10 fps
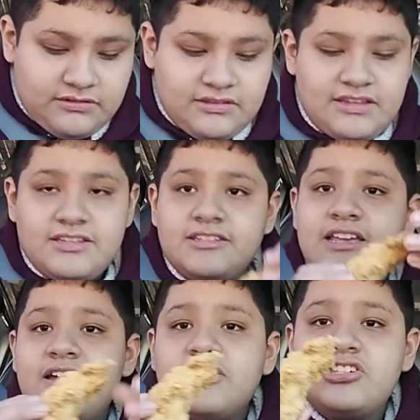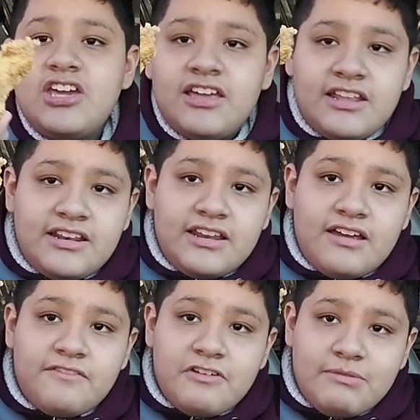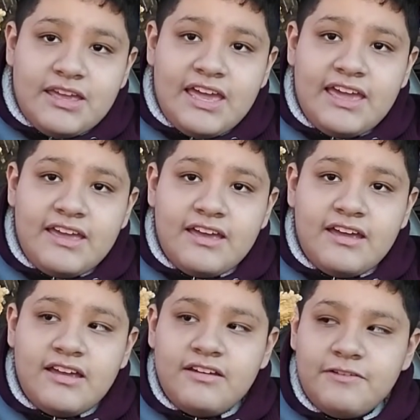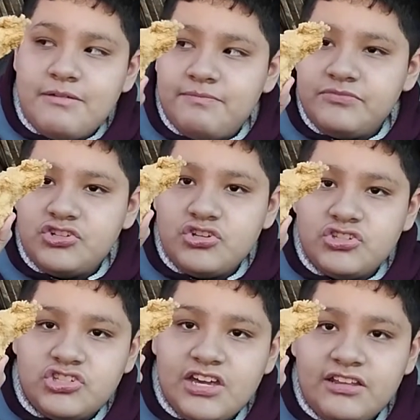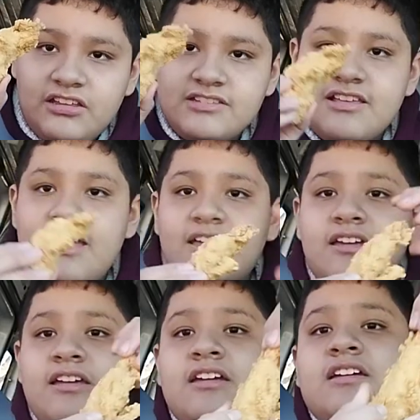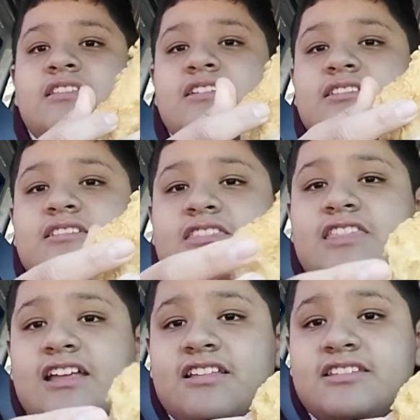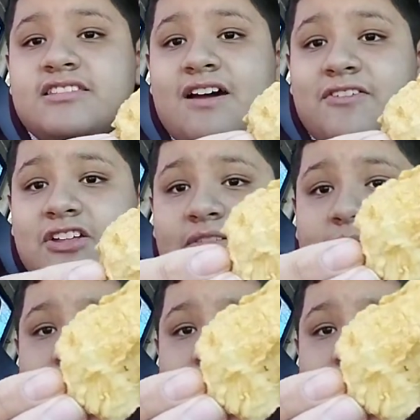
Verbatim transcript: This is how the chicken from K uh, from Church's Chicken looks like. This is the thickness of it.